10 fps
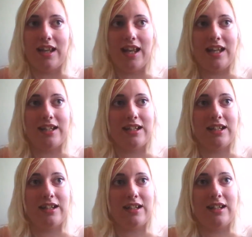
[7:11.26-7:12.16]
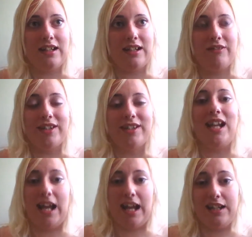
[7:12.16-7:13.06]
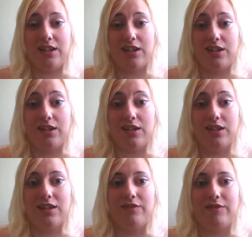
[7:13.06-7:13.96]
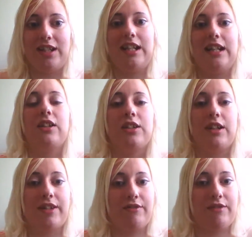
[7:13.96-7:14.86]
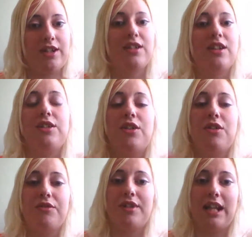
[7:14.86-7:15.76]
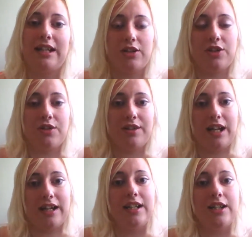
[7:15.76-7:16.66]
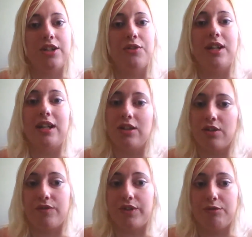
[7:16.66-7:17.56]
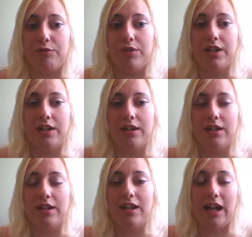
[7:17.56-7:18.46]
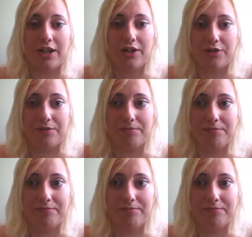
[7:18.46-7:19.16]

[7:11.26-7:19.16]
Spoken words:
And if at the end, when they're like, do you have any questions, you don't then turn that into an interview at all.